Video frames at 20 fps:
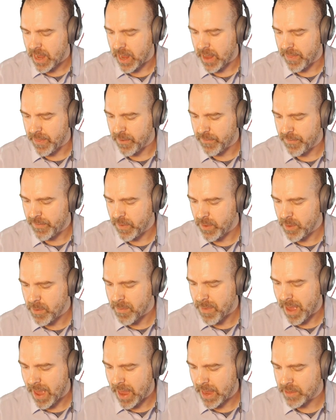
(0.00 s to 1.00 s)
and the full
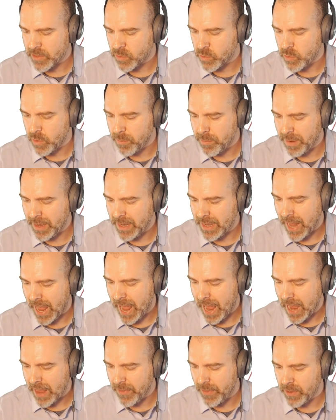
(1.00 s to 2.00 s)
mass would be to
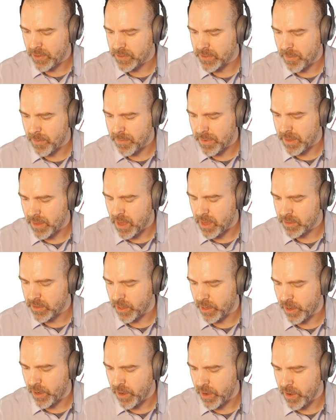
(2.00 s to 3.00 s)
add those up along
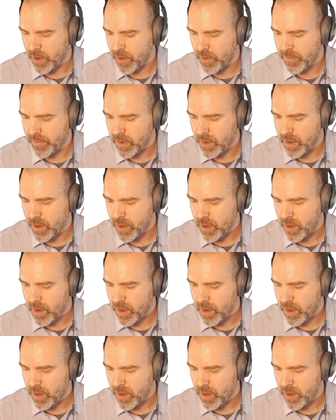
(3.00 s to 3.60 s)
the curve,